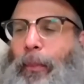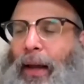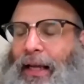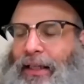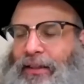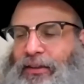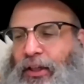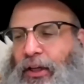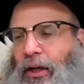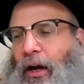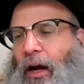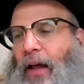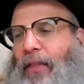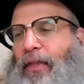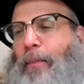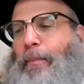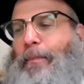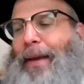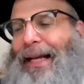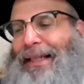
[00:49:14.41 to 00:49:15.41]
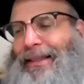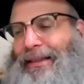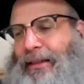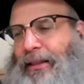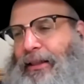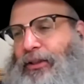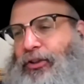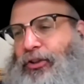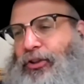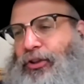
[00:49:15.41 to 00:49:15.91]
passing on the
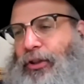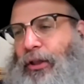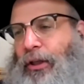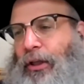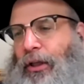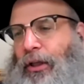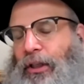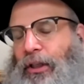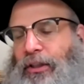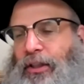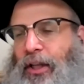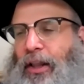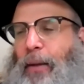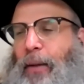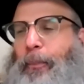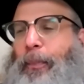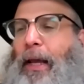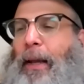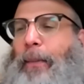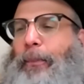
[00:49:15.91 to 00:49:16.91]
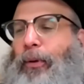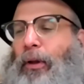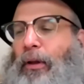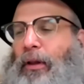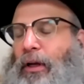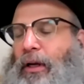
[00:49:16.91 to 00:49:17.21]
message to the people.